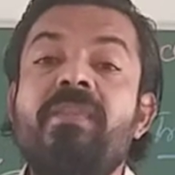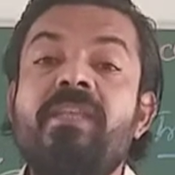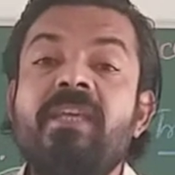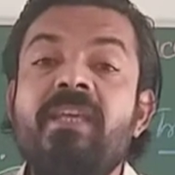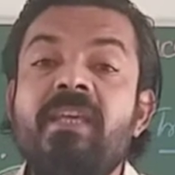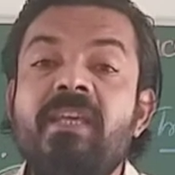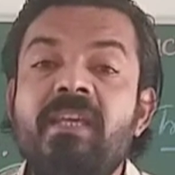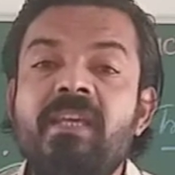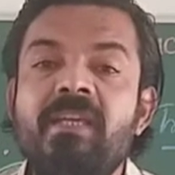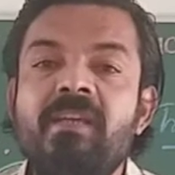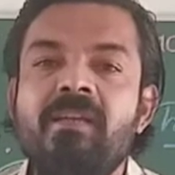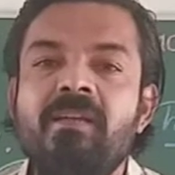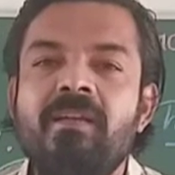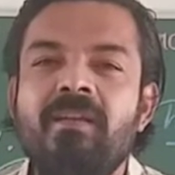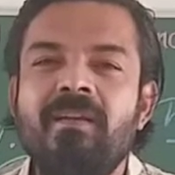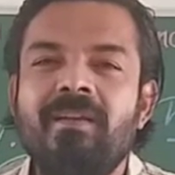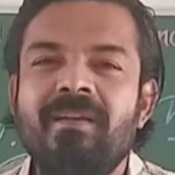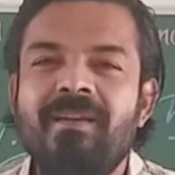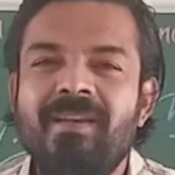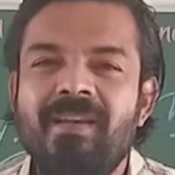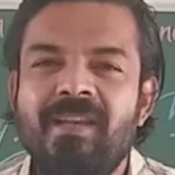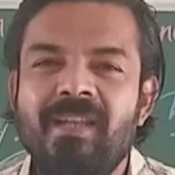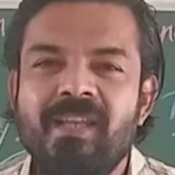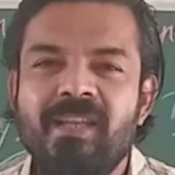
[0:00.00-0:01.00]
the
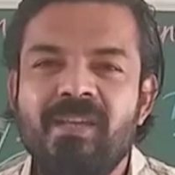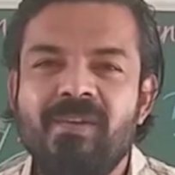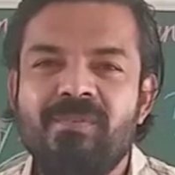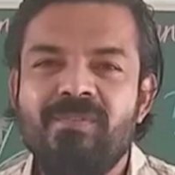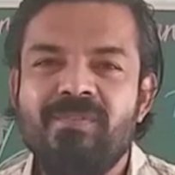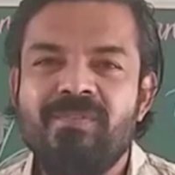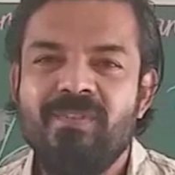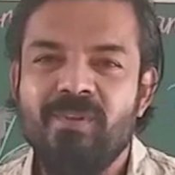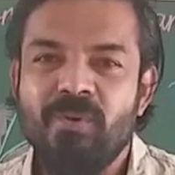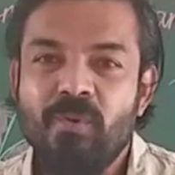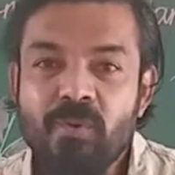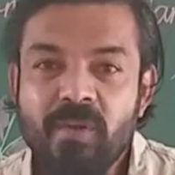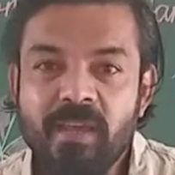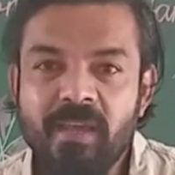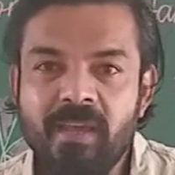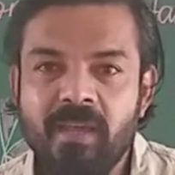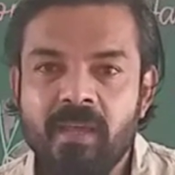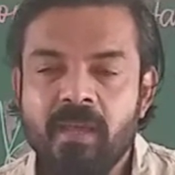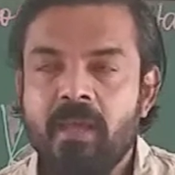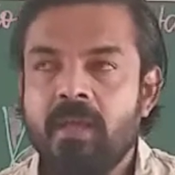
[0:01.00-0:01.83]
leaves. Okay.